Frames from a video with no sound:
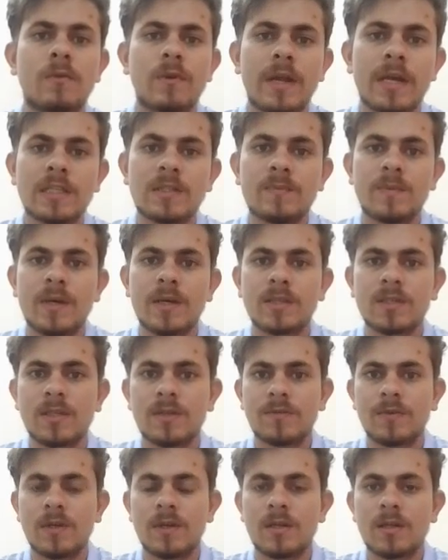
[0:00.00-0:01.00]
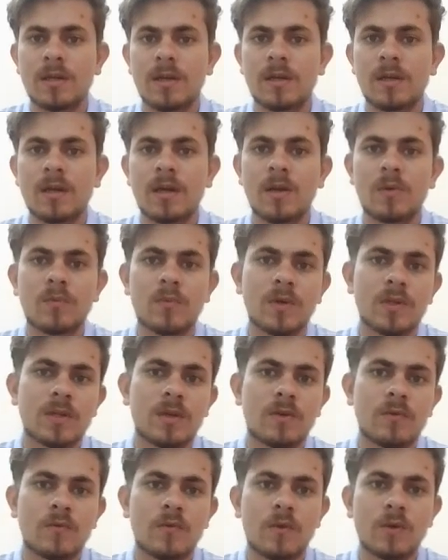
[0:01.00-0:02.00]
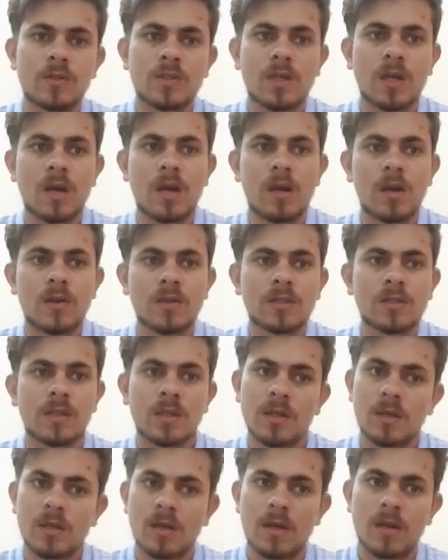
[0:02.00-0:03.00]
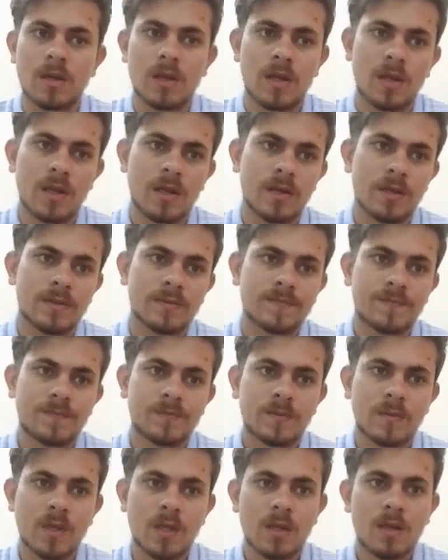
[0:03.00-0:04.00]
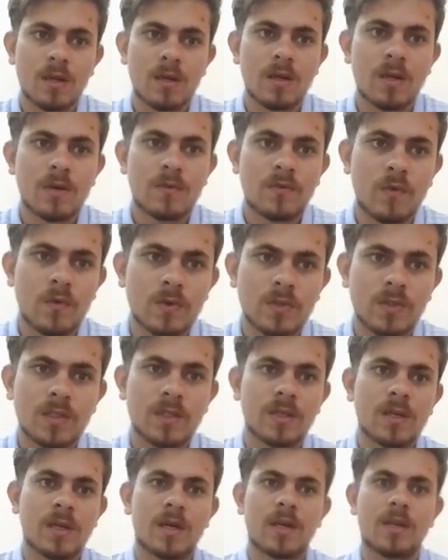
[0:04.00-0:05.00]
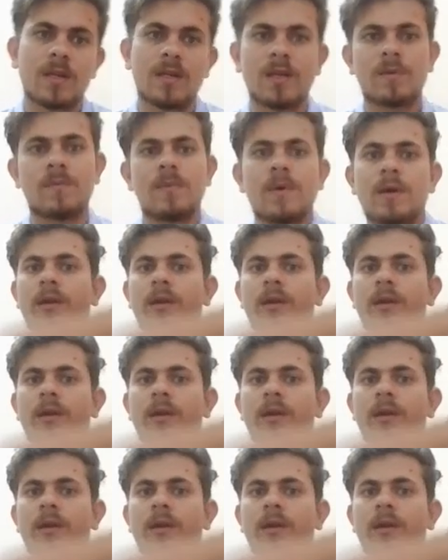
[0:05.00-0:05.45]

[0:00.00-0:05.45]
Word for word: Flashbacks reveal that her mother was careless and uncaring, forcing Kenny and